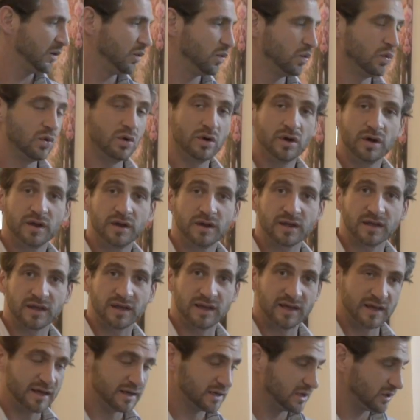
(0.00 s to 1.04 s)
would
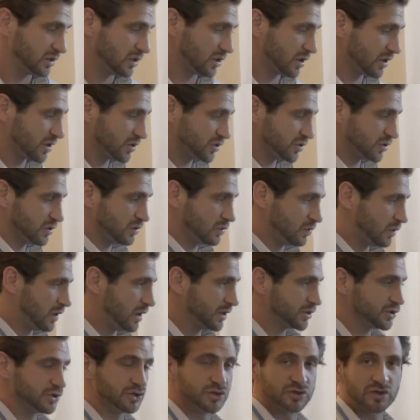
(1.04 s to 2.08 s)
get larger
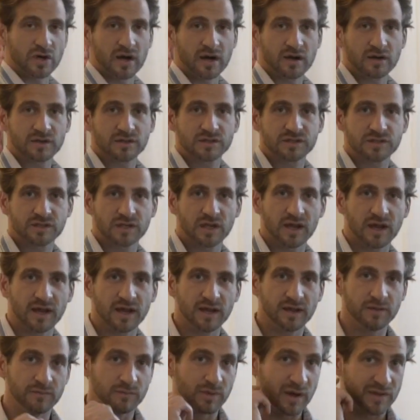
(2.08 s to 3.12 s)
washer and dryers.
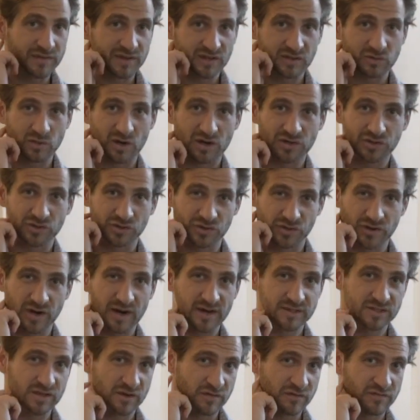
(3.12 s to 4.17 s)
I bought these washer and
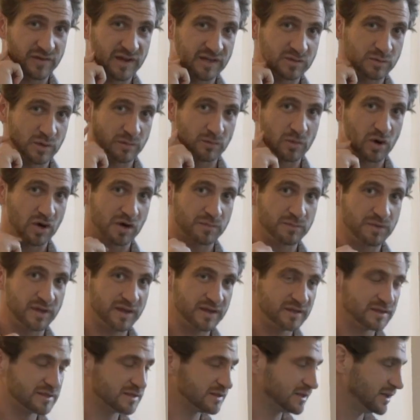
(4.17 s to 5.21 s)
dryers off Facebook
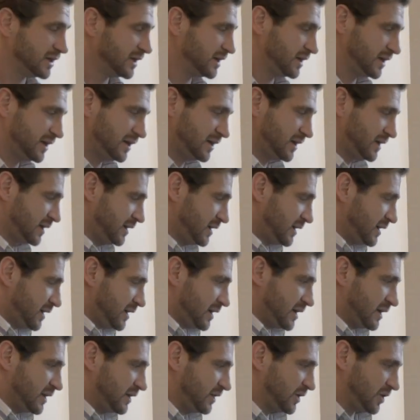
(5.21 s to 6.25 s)
Marketplace.
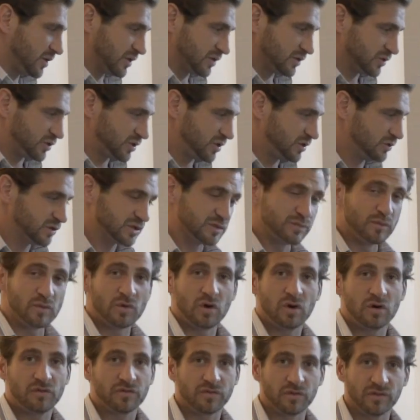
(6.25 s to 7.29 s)
They're too
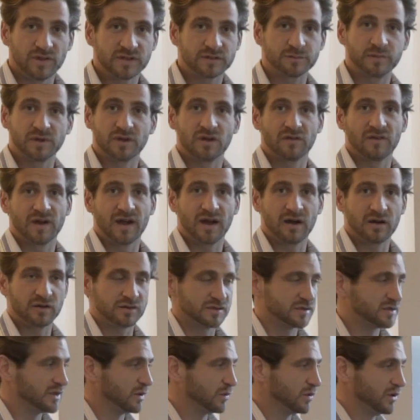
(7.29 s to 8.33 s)
small for this big of a
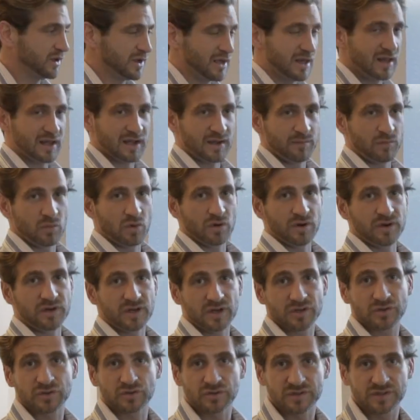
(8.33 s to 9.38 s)
house. I would have got like a more
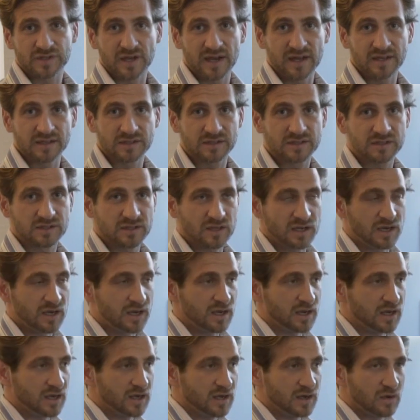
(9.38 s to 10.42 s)
industrial size
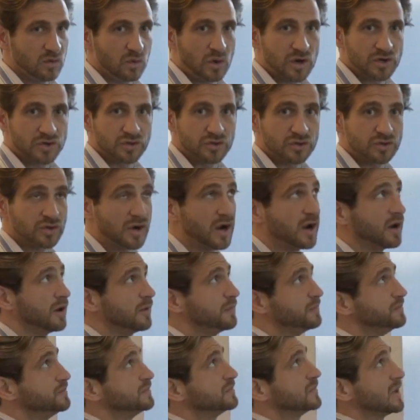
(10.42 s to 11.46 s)
washer and
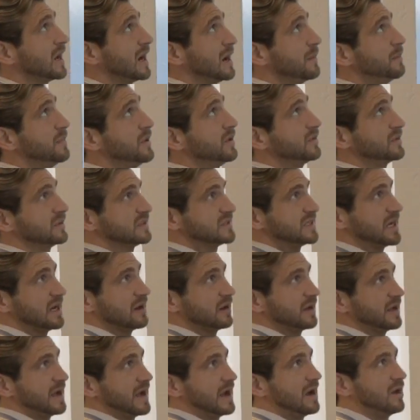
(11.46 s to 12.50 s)
dryer. I built this area